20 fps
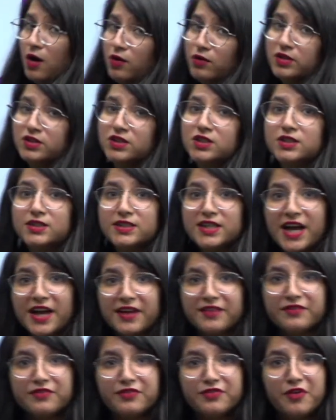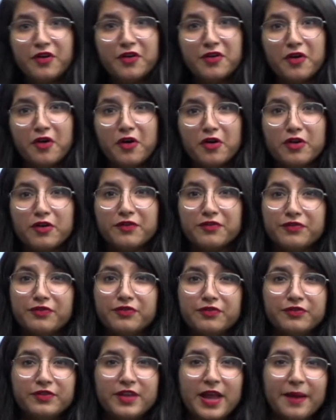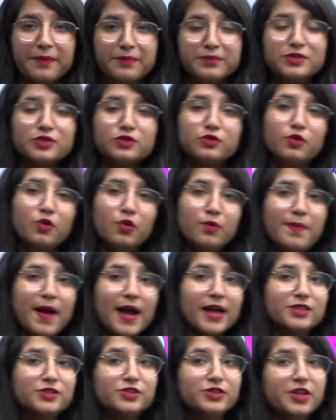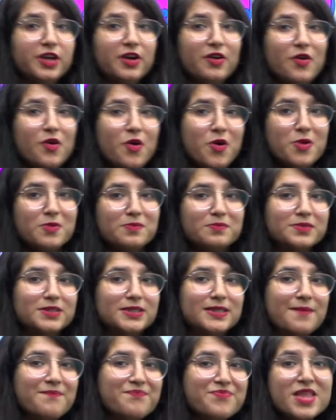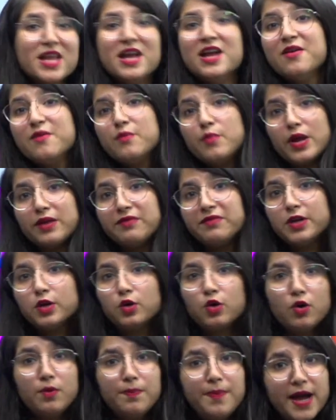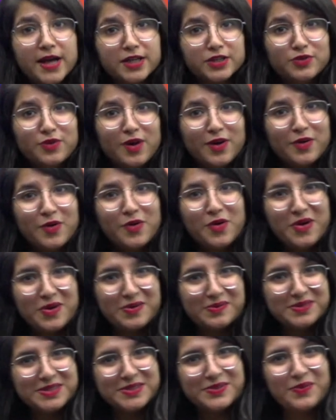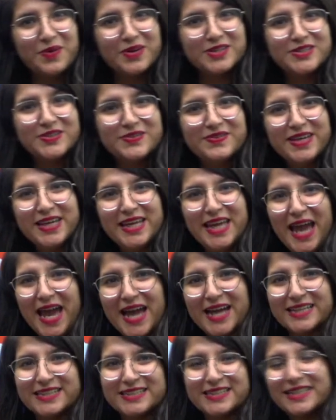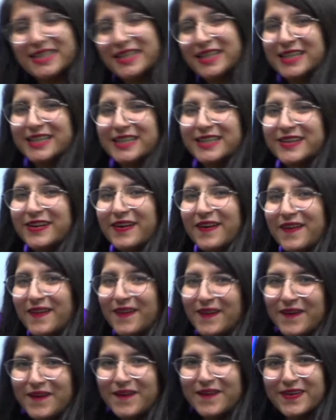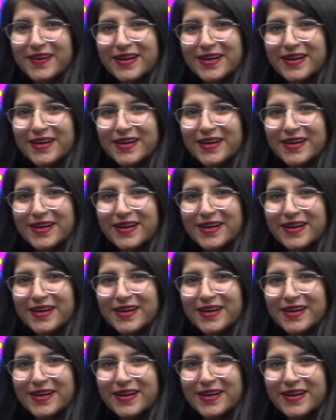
it's time for all of them to go back to their homes. When we go back to our homes, what do we get? Do you all know?